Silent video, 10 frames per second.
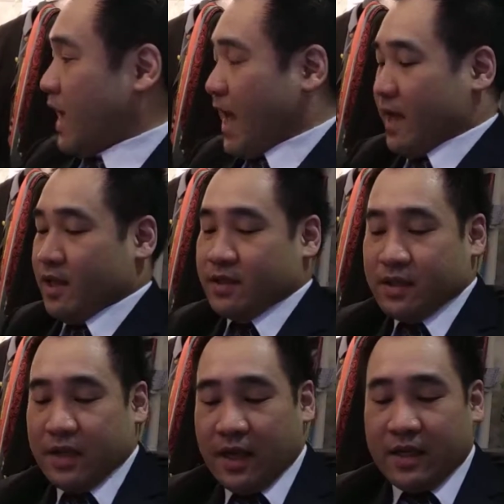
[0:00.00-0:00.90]
And
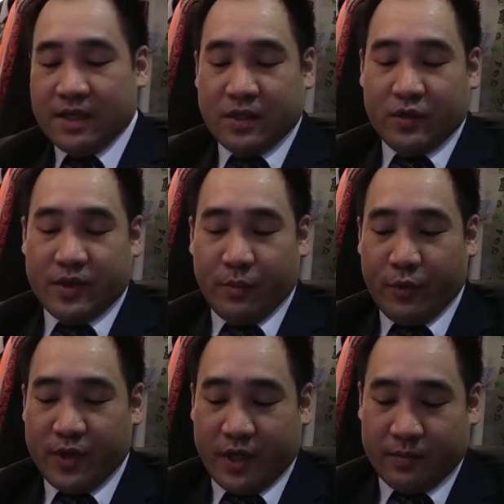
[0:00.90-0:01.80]
let's listen to some
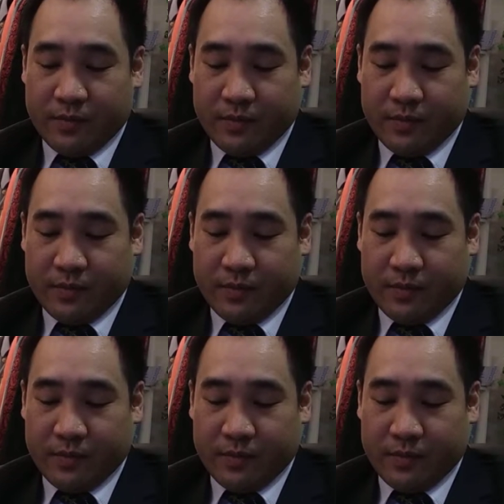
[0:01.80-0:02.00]
music.